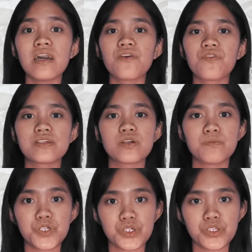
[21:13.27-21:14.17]
If
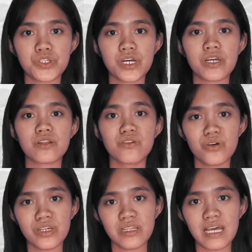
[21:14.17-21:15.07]
assumptions are
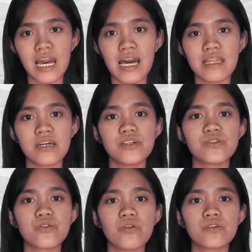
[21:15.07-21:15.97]
ignored, the
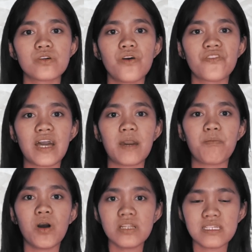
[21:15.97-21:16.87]
results of the
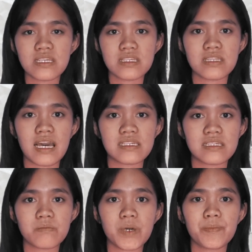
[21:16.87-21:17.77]
hypothesis test
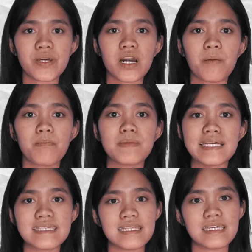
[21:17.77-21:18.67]
may become
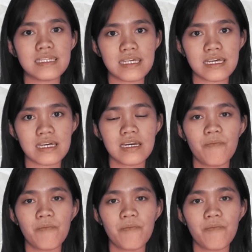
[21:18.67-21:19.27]
misleading.